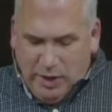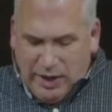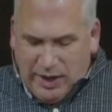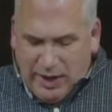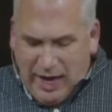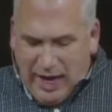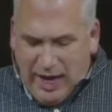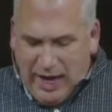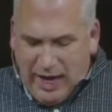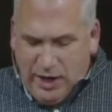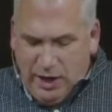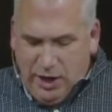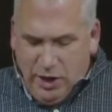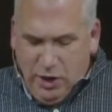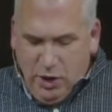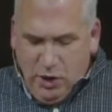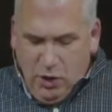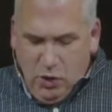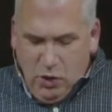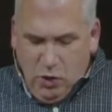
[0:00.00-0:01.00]
But God
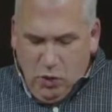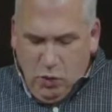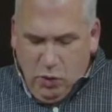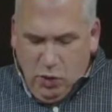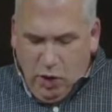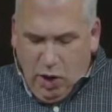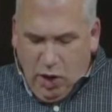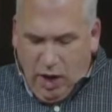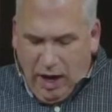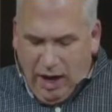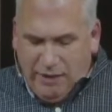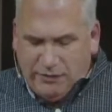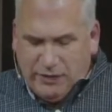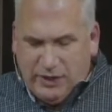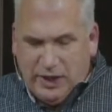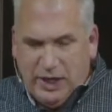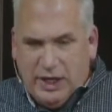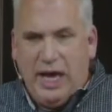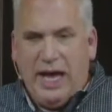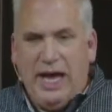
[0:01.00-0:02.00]
will
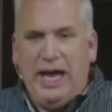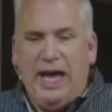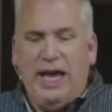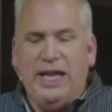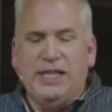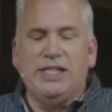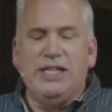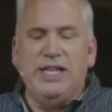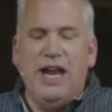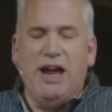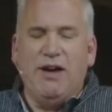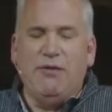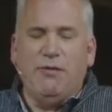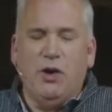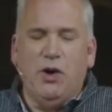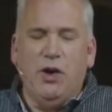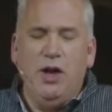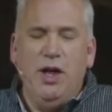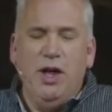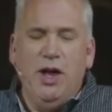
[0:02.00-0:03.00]
often, it's
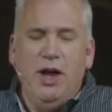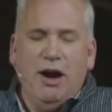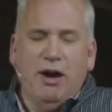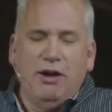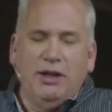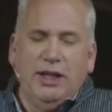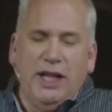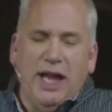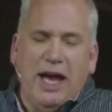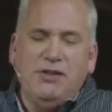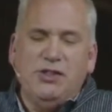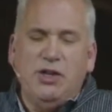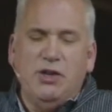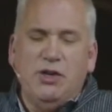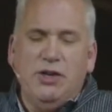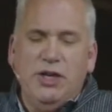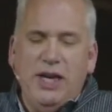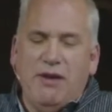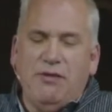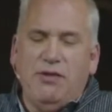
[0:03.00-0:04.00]
never, our lives
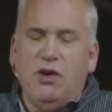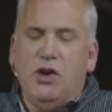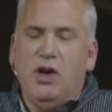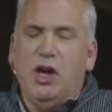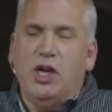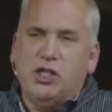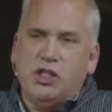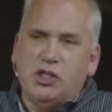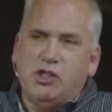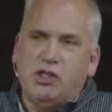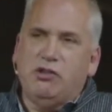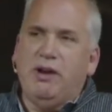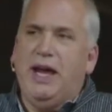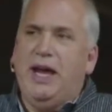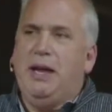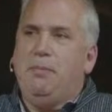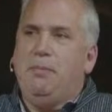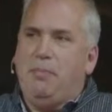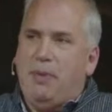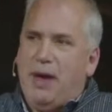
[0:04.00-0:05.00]
are never a
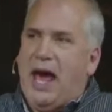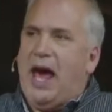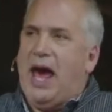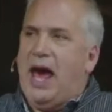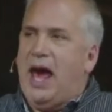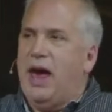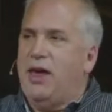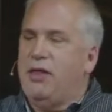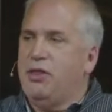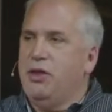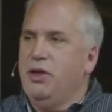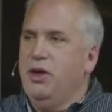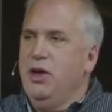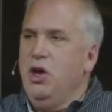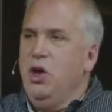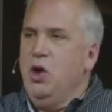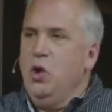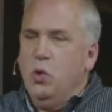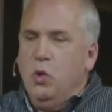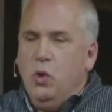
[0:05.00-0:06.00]
straight path.
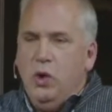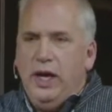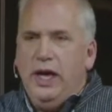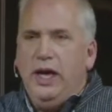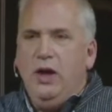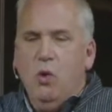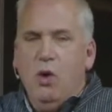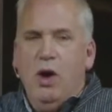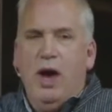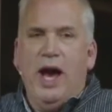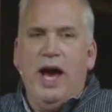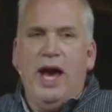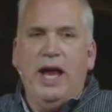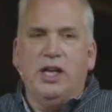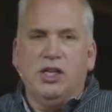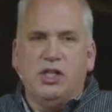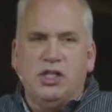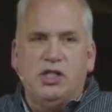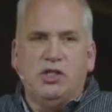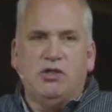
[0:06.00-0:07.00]
We
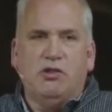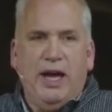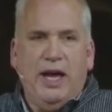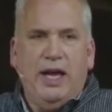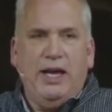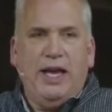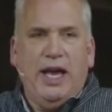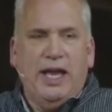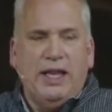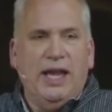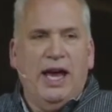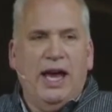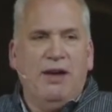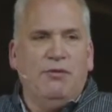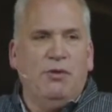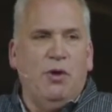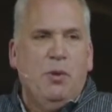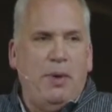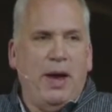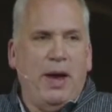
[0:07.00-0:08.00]
want a straight and
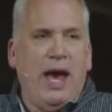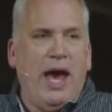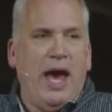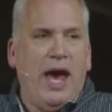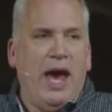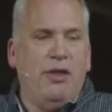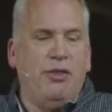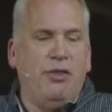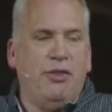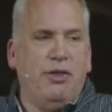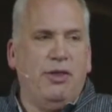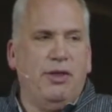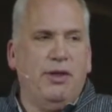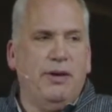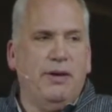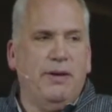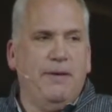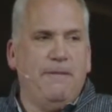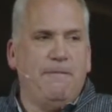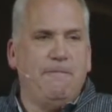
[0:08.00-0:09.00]
level path
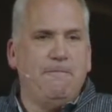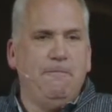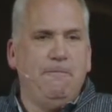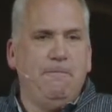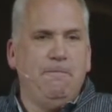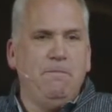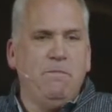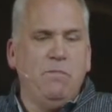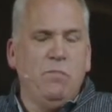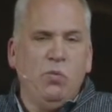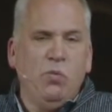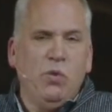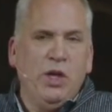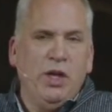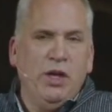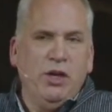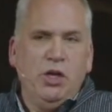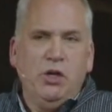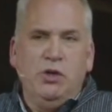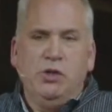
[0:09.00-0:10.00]

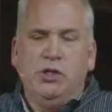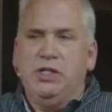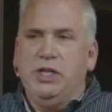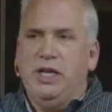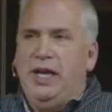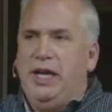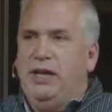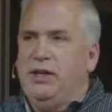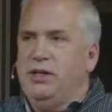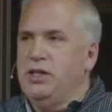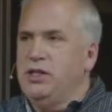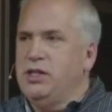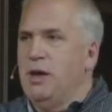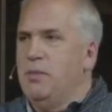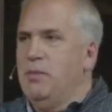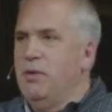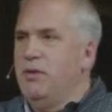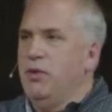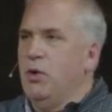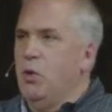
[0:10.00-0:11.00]
you see
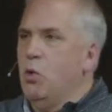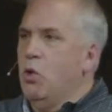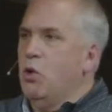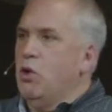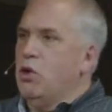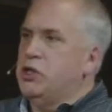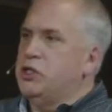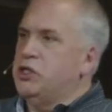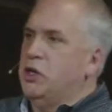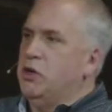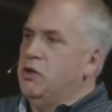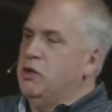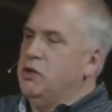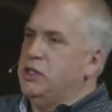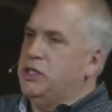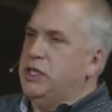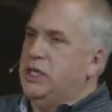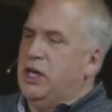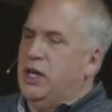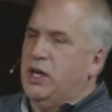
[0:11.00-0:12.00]
some of the war
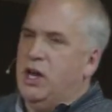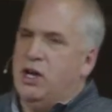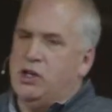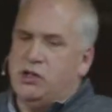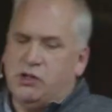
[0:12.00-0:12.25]
zones in the